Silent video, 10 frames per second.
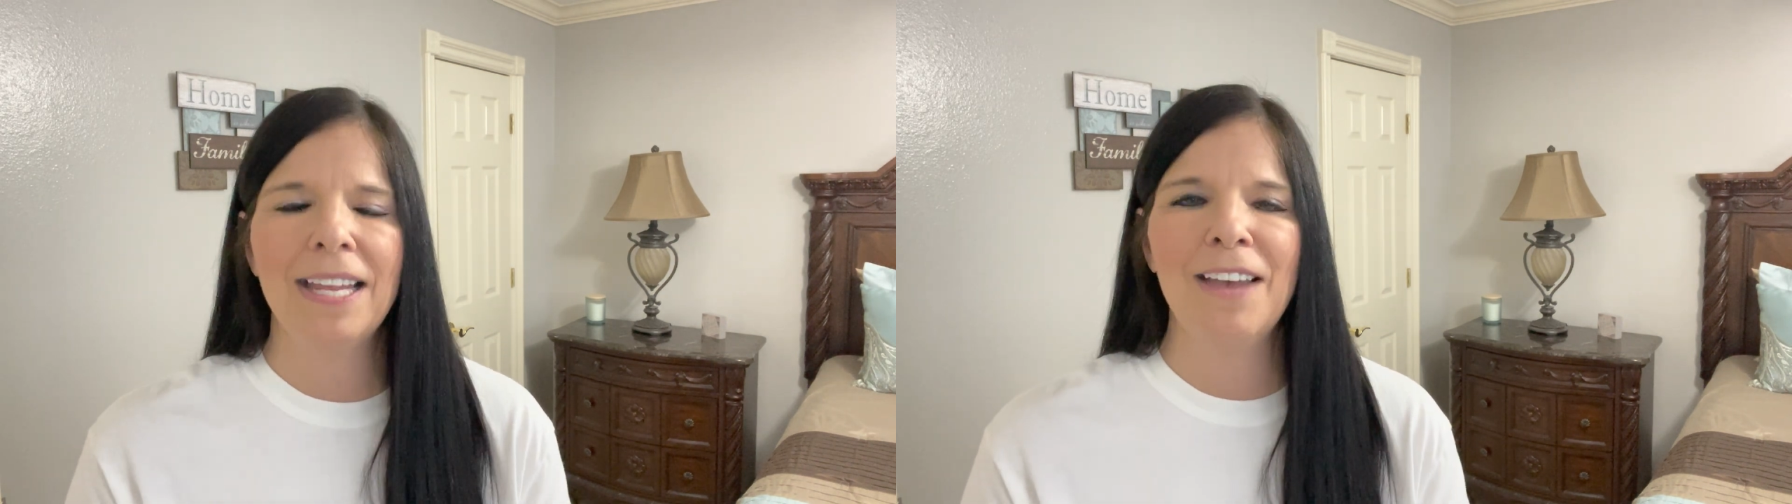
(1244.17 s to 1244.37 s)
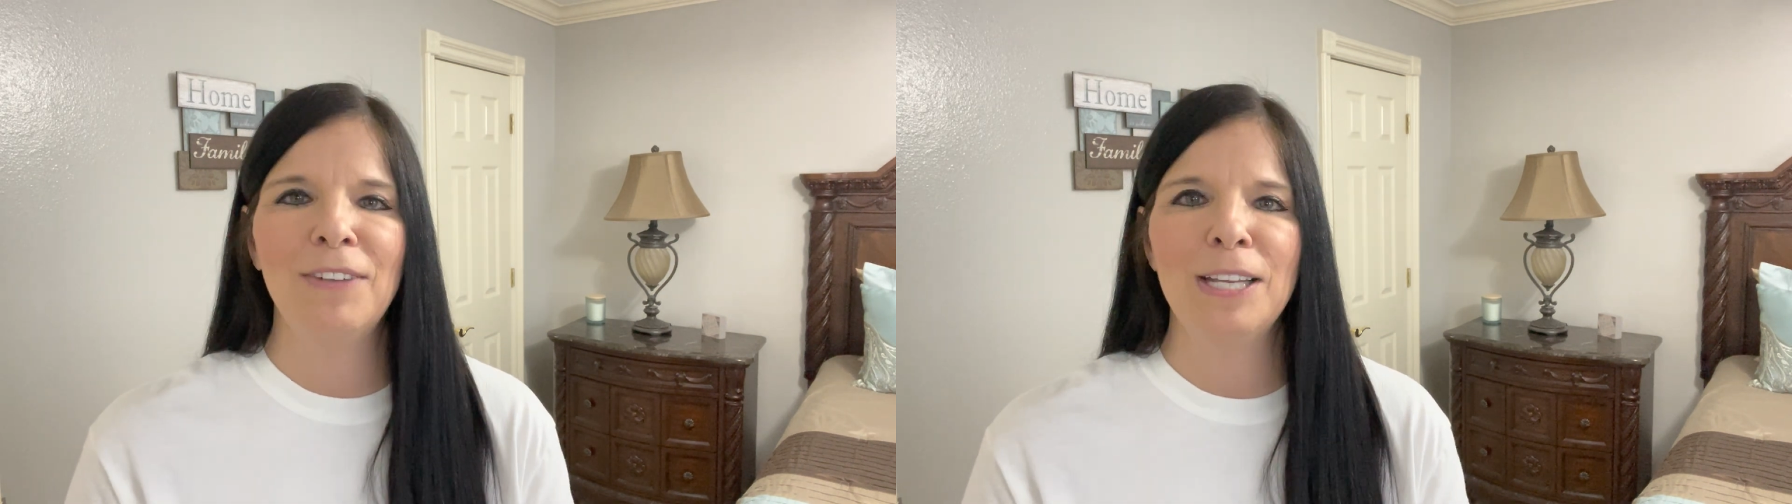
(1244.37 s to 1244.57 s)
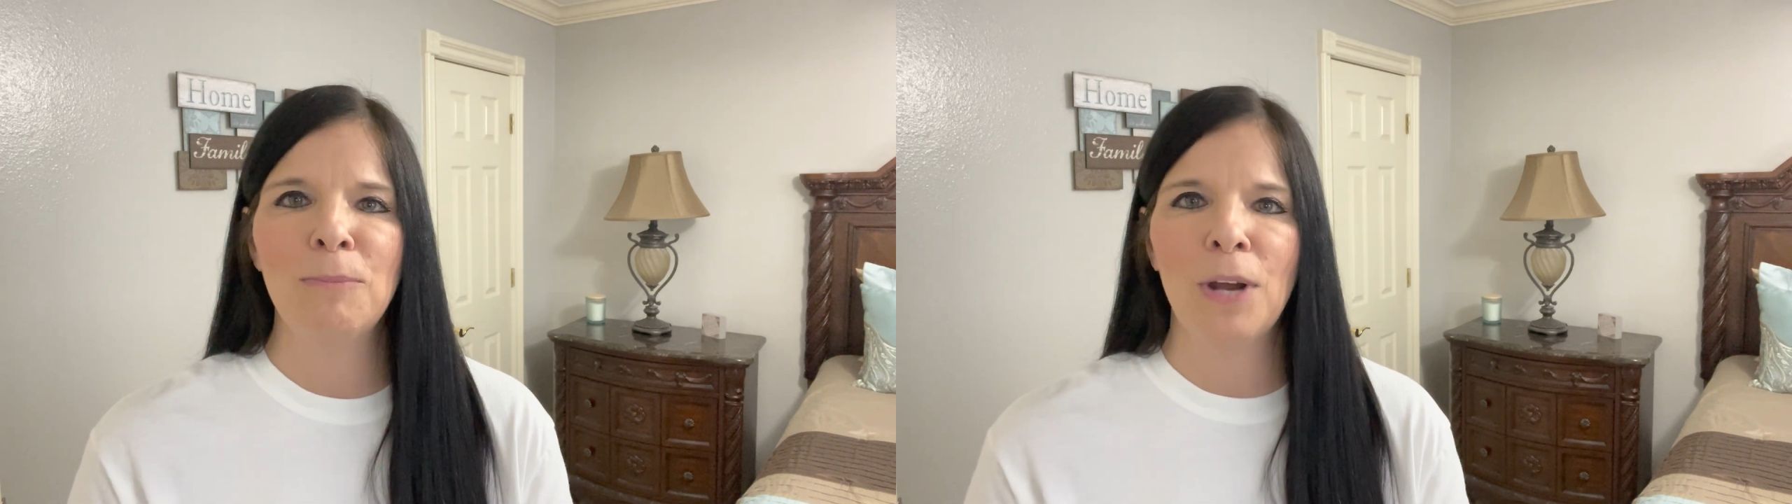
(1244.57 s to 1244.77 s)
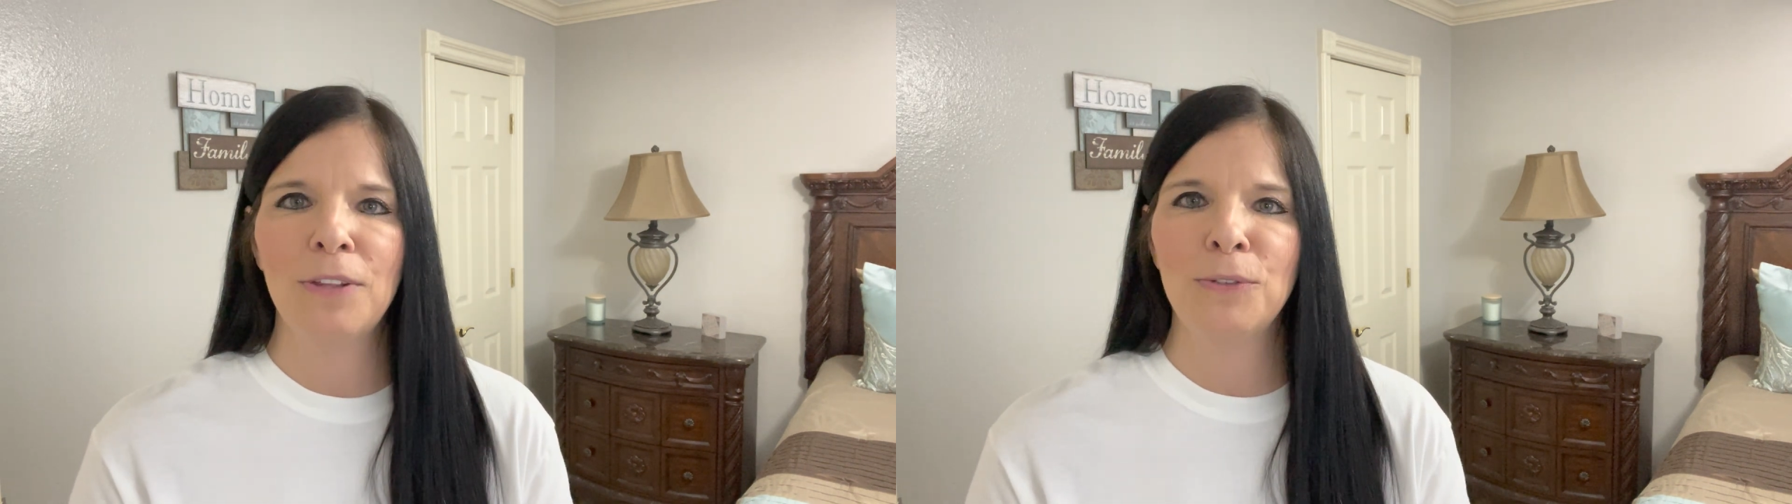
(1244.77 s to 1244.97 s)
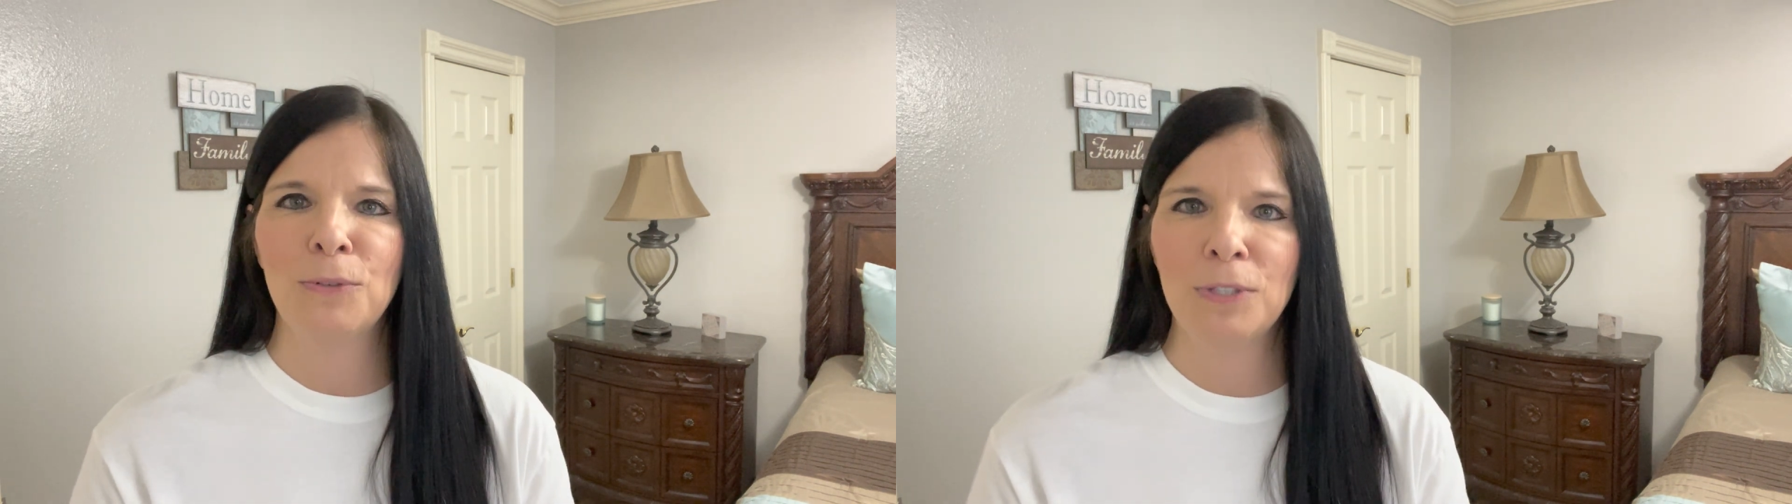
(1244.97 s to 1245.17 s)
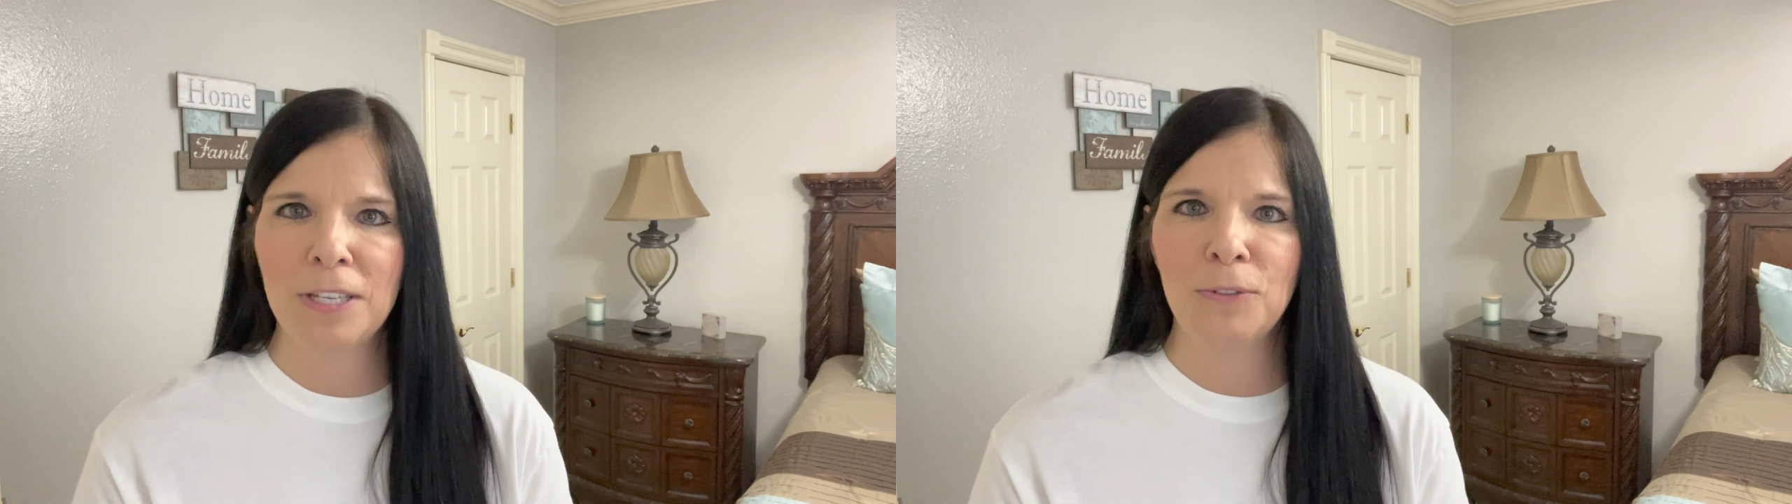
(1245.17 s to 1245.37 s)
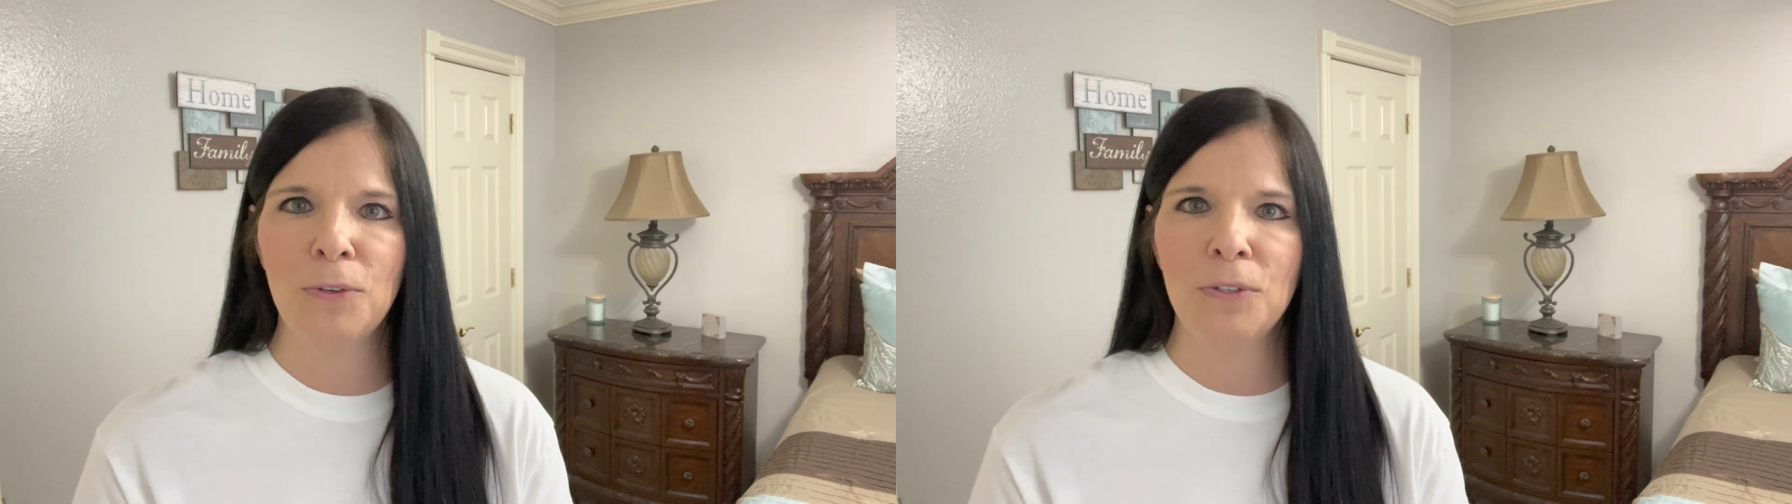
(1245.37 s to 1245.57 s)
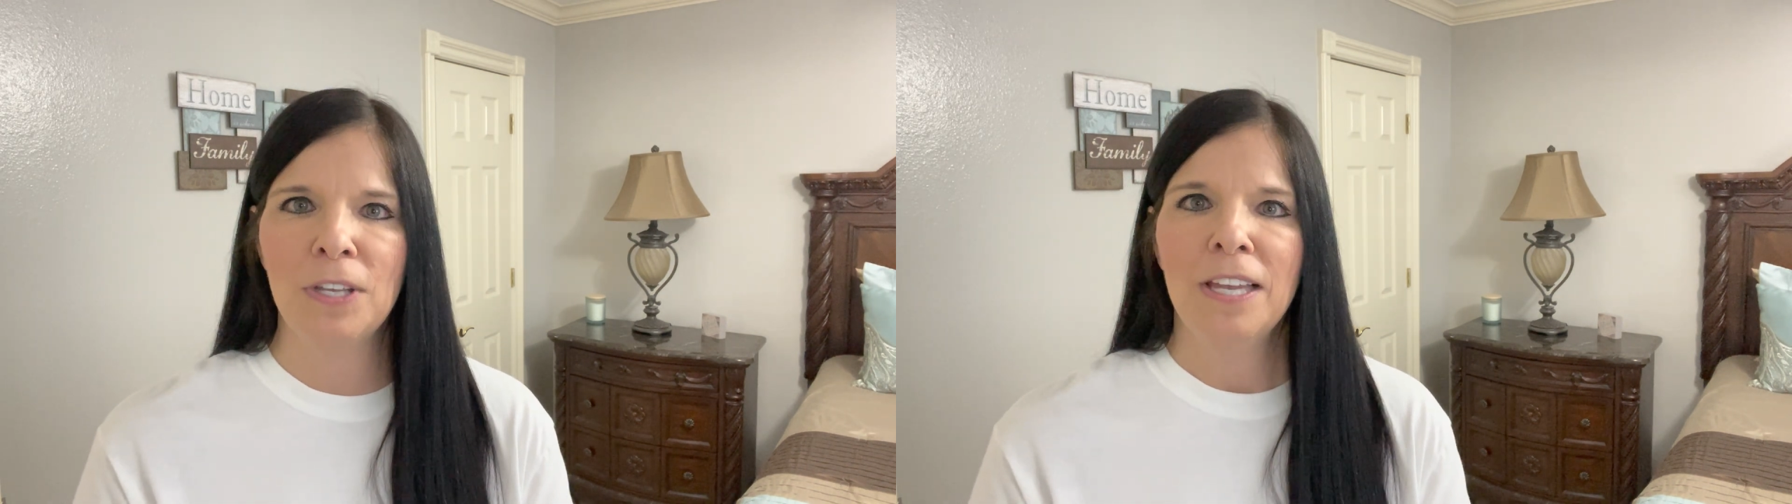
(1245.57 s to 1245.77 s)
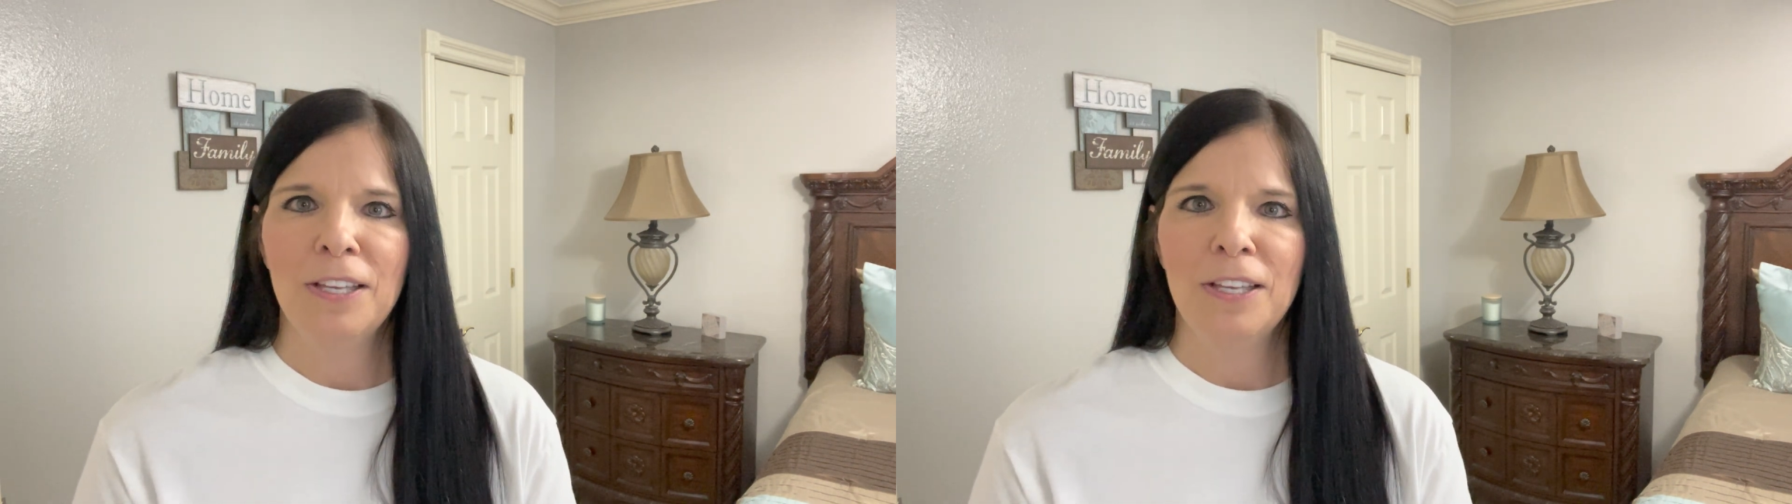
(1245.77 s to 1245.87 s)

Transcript: have any brothers or sisters,